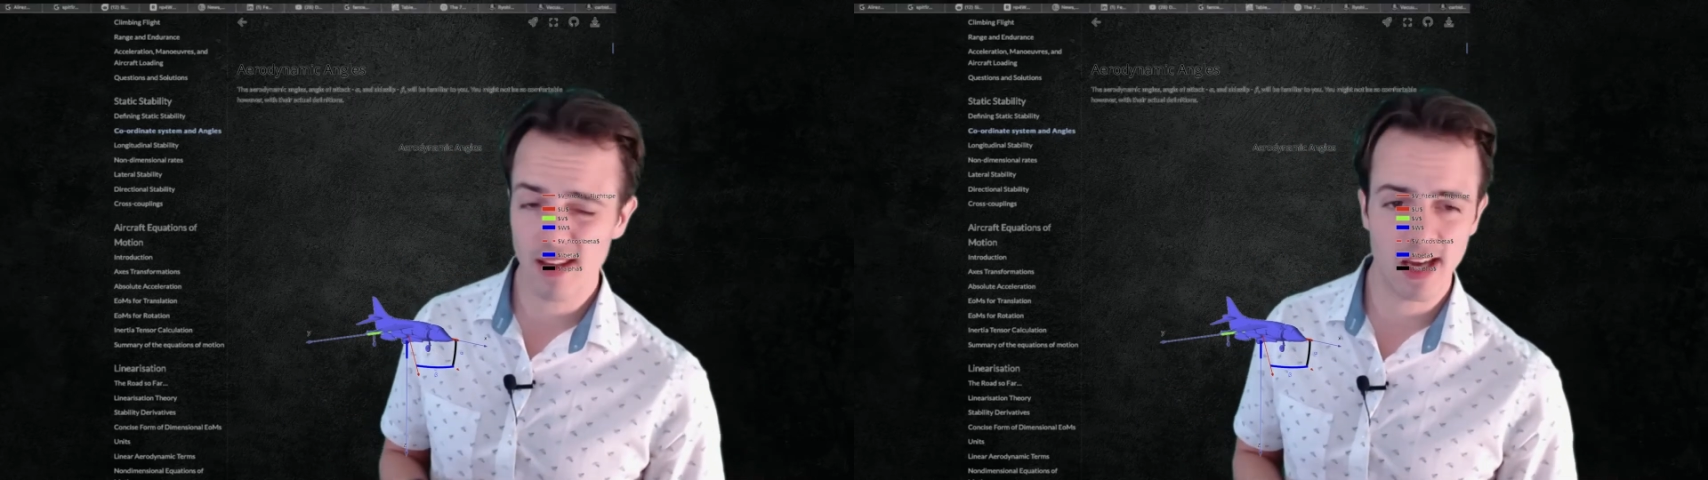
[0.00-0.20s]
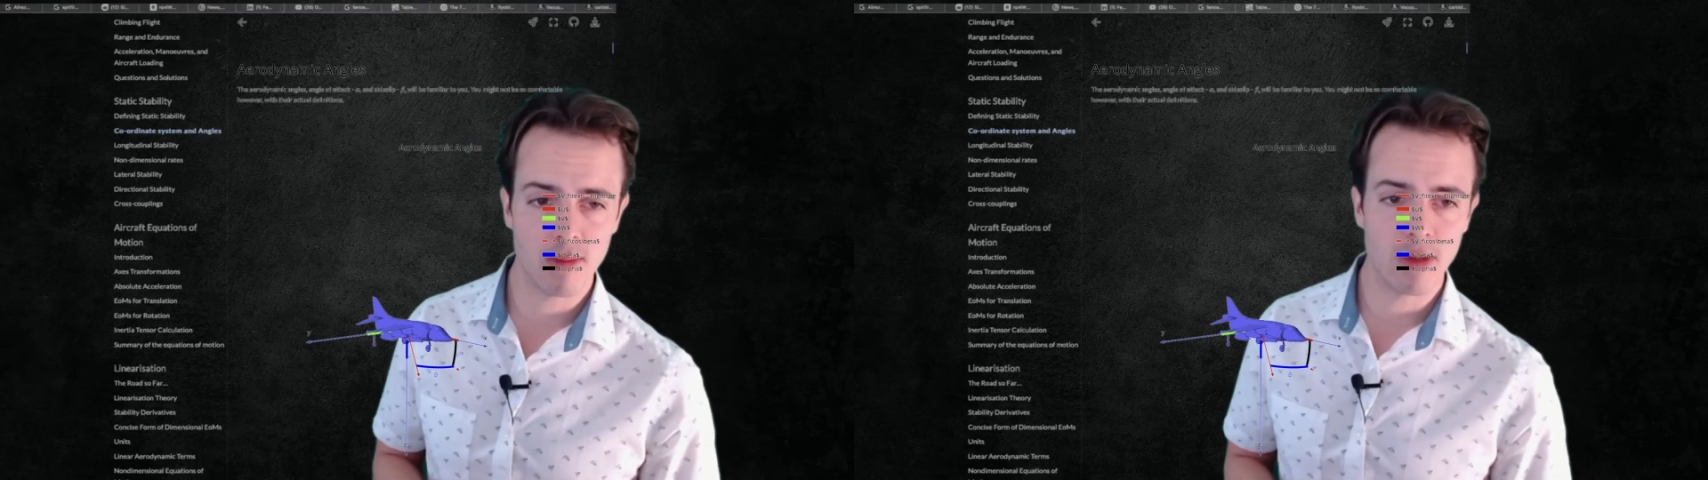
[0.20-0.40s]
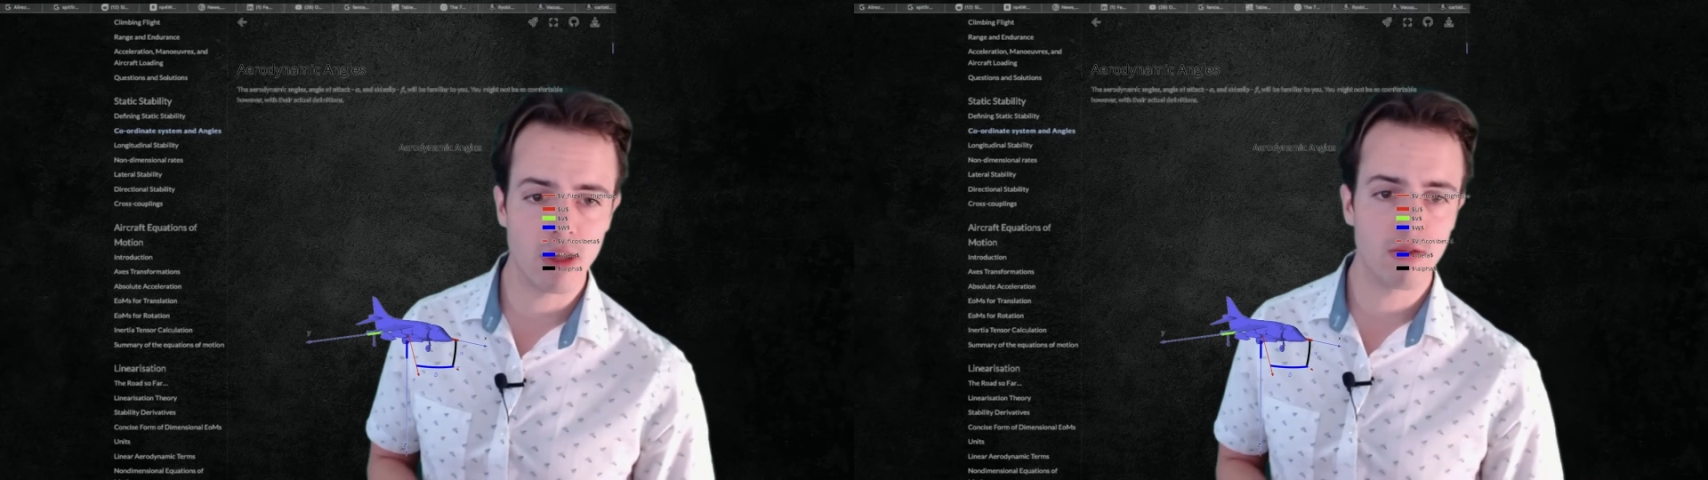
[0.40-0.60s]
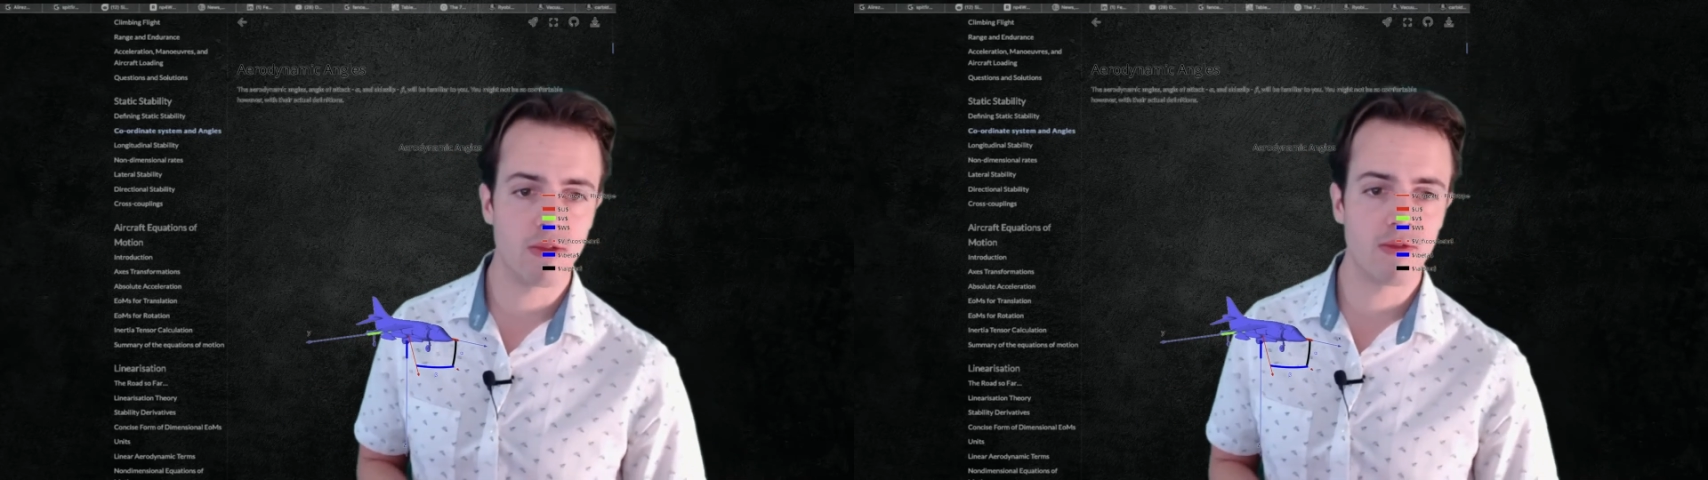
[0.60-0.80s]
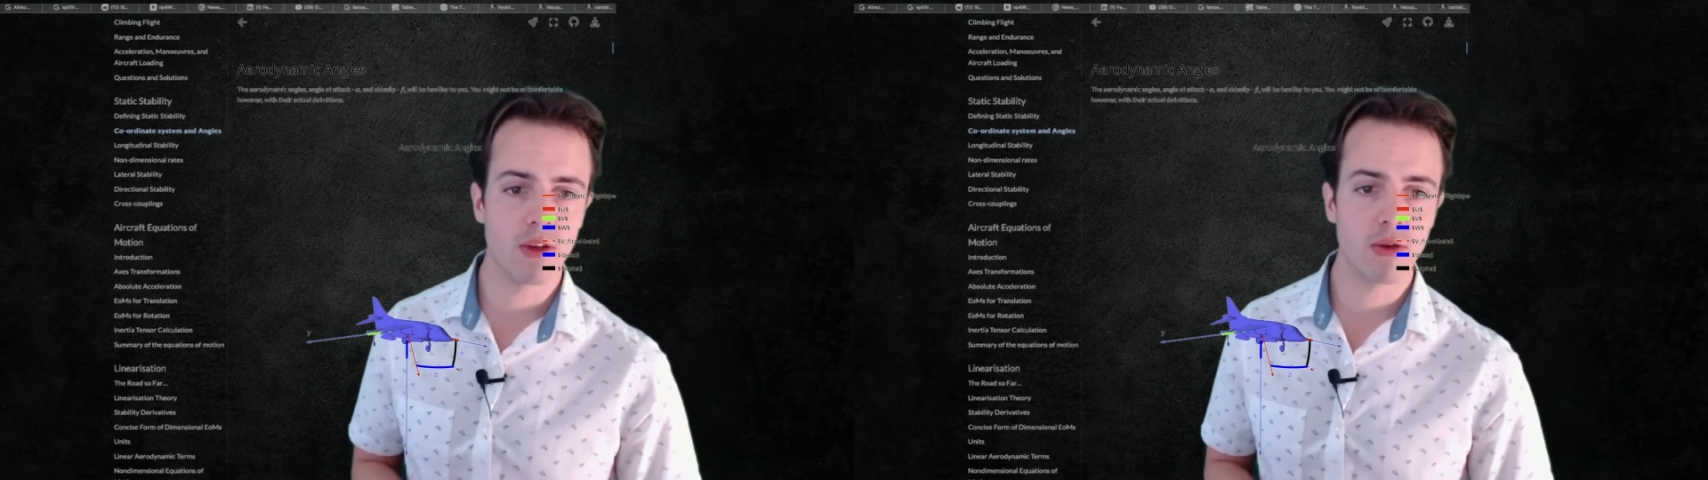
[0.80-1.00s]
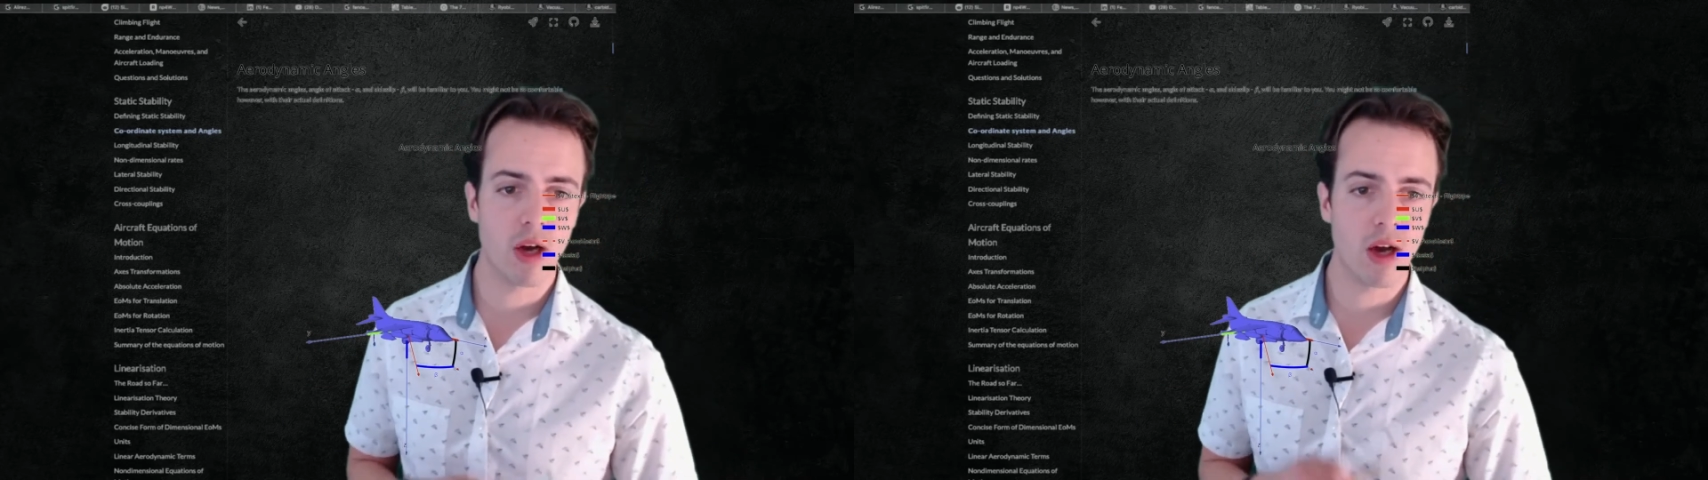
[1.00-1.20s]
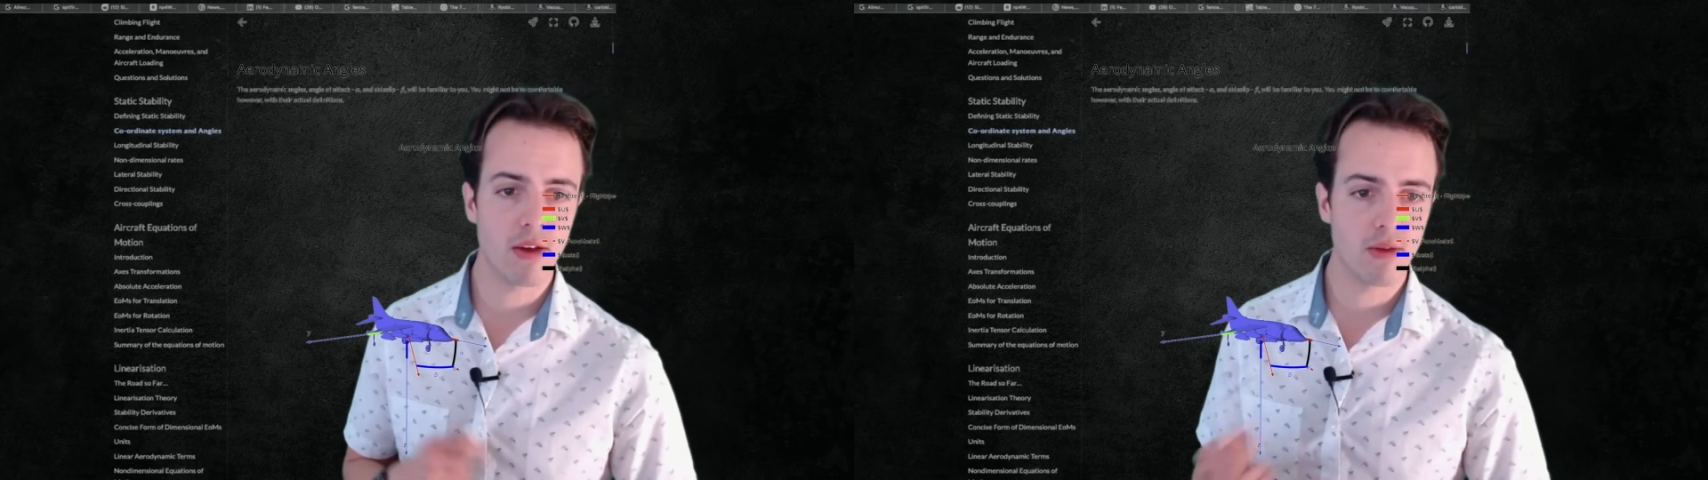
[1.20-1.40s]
they're going to be useful for you guys.